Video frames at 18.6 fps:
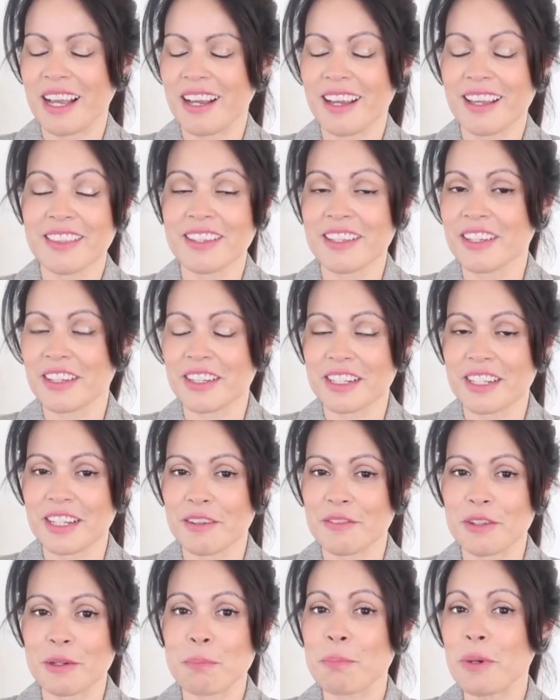I think you're gonna
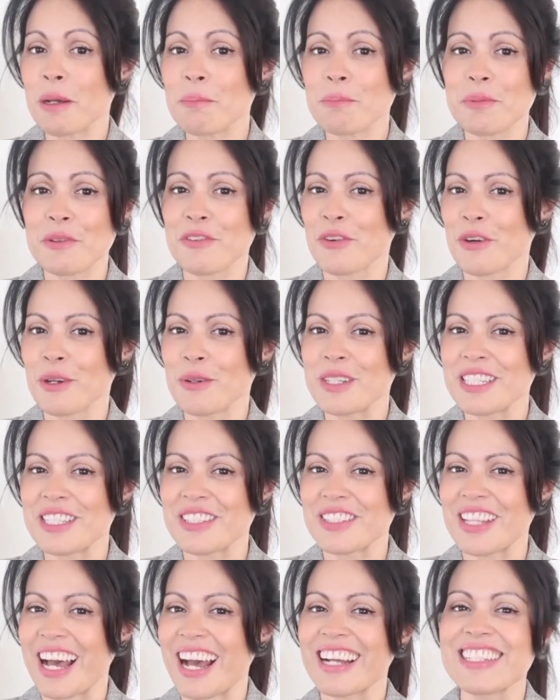love it. But before we
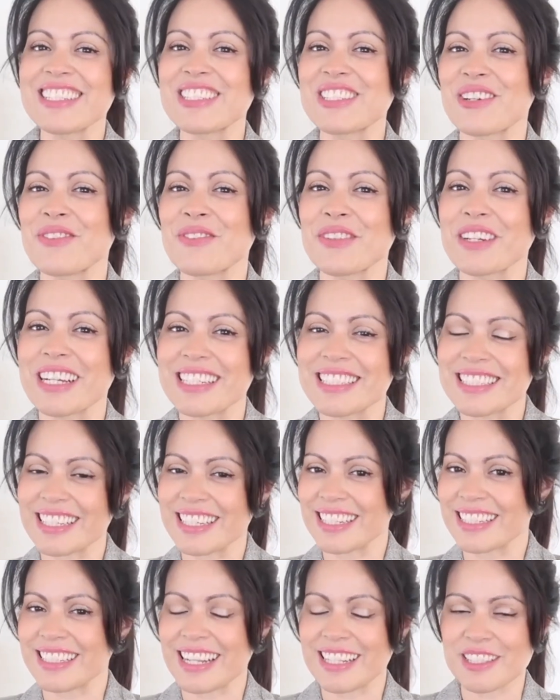do that, don't forget to
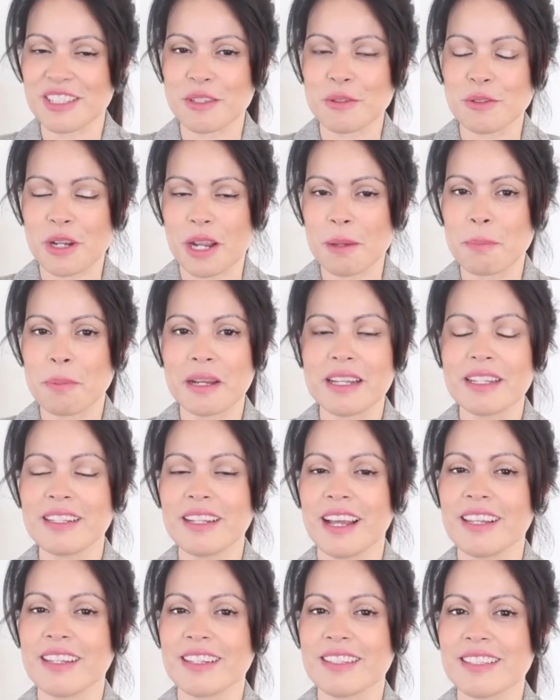hit that subscribe button
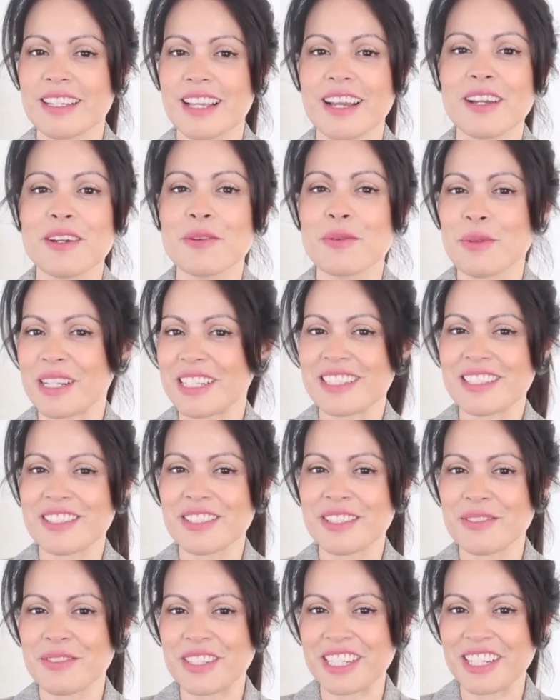and let's get right to
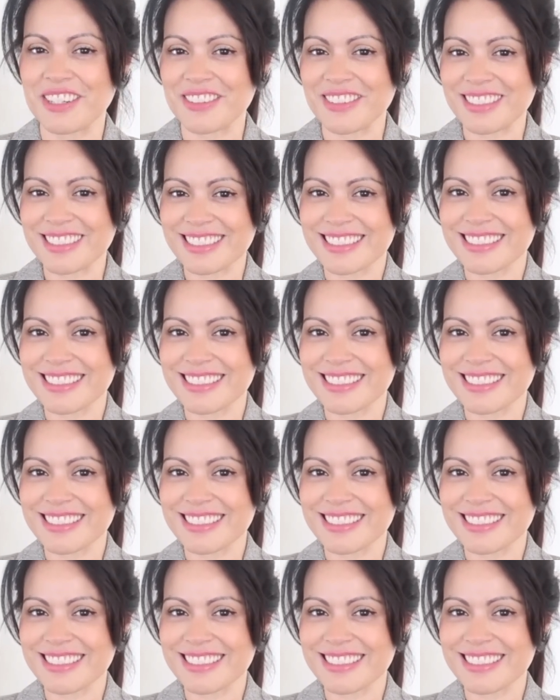the video.